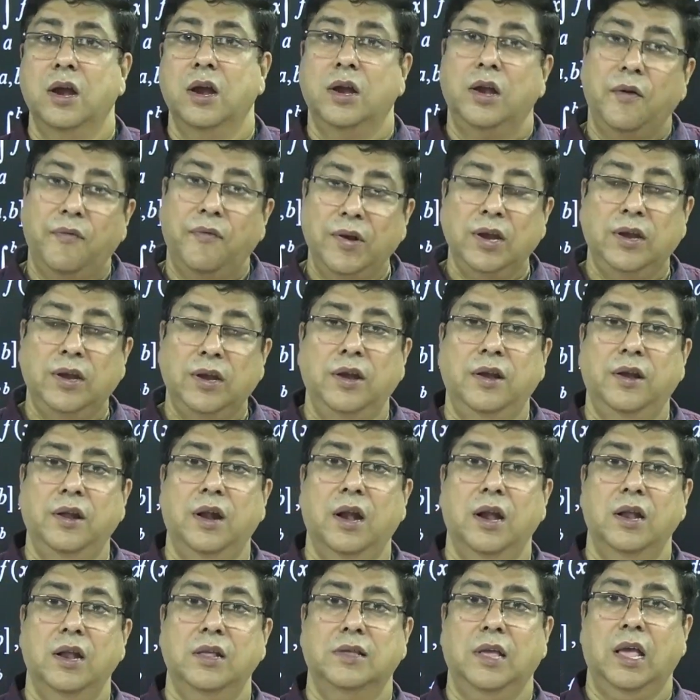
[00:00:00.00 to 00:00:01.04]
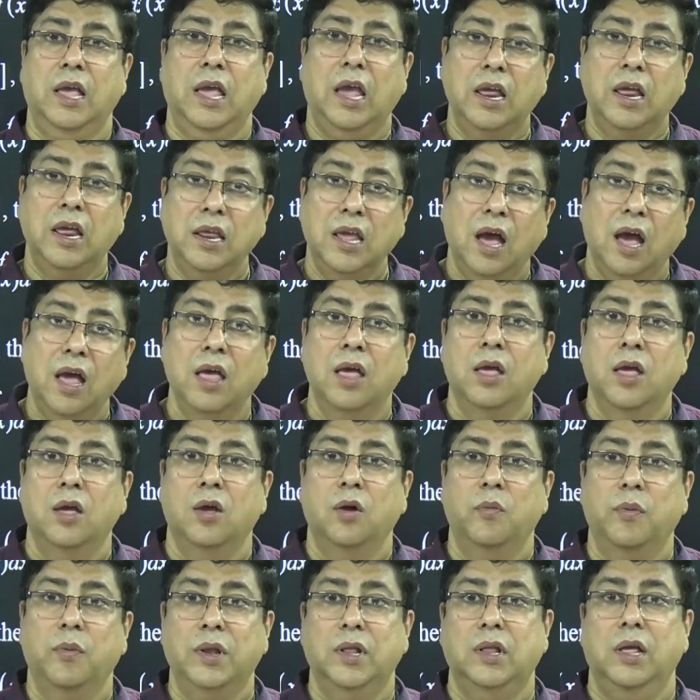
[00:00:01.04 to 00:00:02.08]
Definite integral is the area
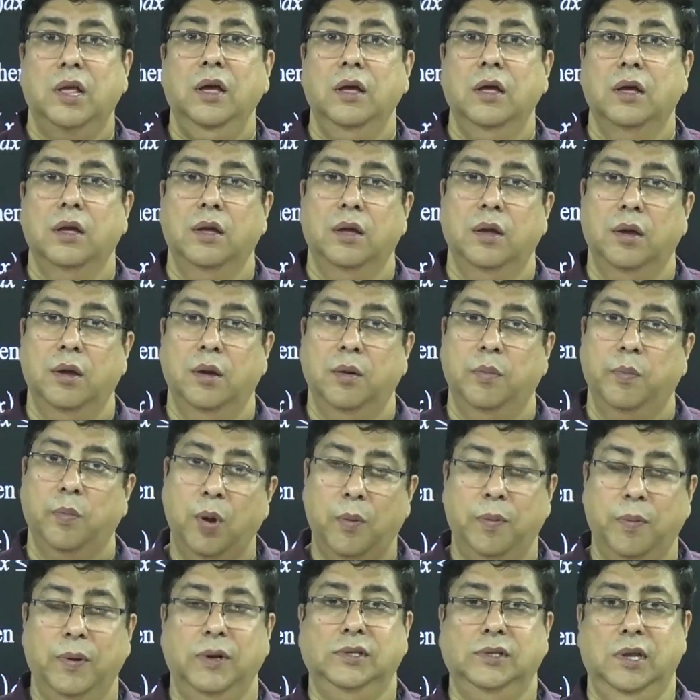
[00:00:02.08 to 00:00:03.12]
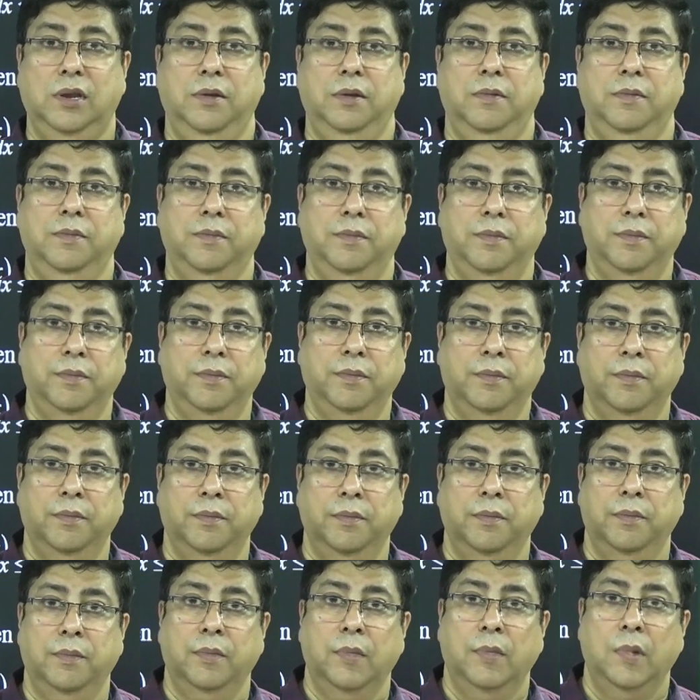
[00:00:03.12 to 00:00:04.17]
with the proper sign.
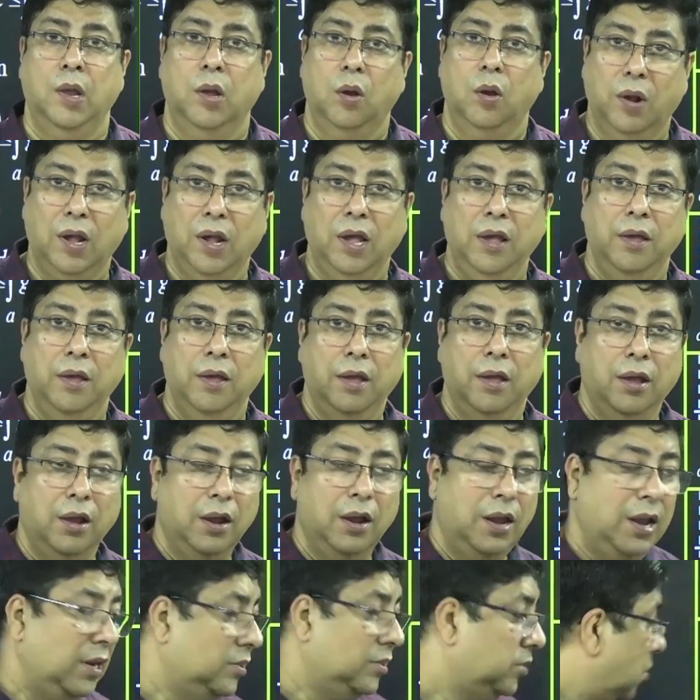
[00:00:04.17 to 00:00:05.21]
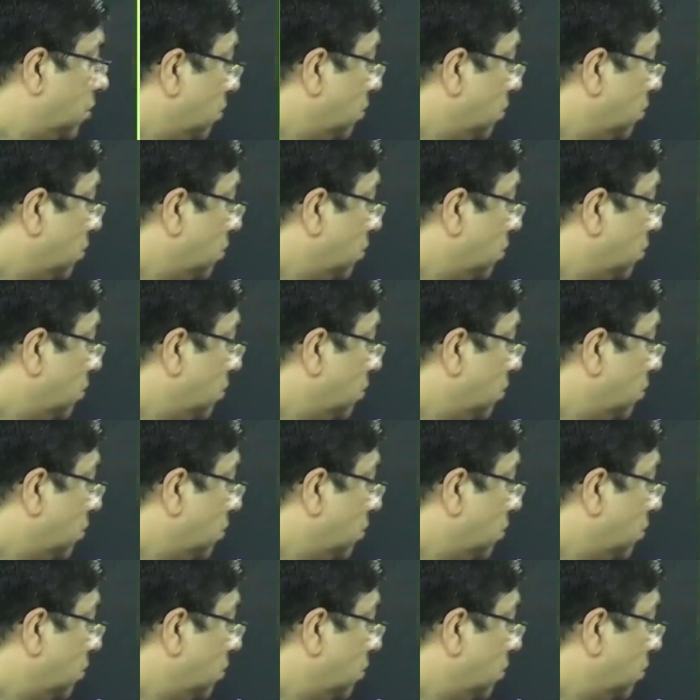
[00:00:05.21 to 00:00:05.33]
Okay, let's